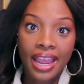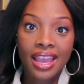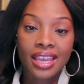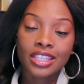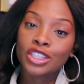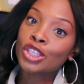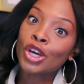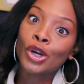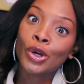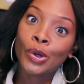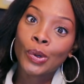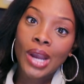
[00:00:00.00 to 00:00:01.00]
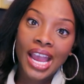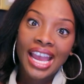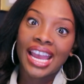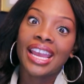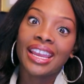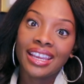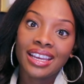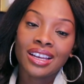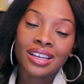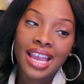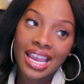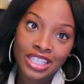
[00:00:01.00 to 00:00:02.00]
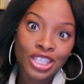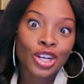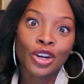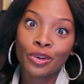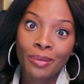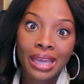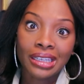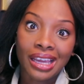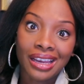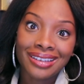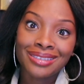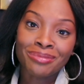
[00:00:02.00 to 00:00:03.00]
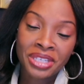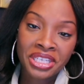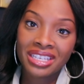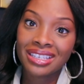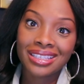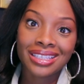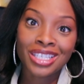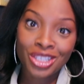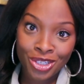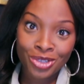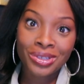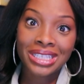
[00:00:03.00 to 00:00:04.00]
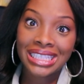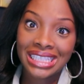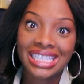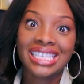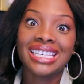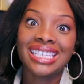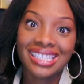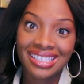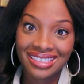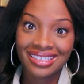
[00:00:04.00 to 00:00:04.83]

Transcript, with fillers: guys, so I had to turn on my light because as you could see,